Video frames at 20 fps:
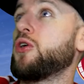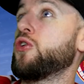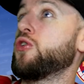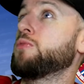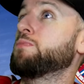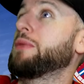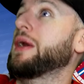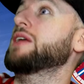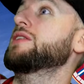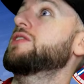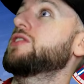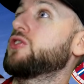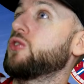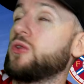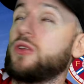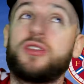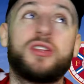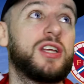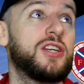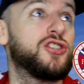who brings it down
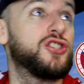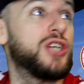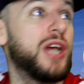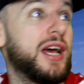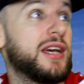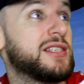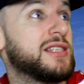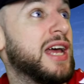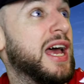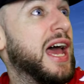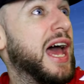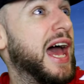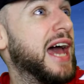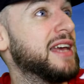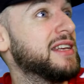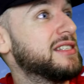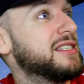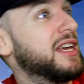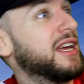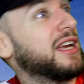in the chest,
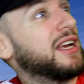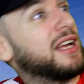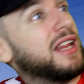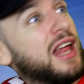hits it.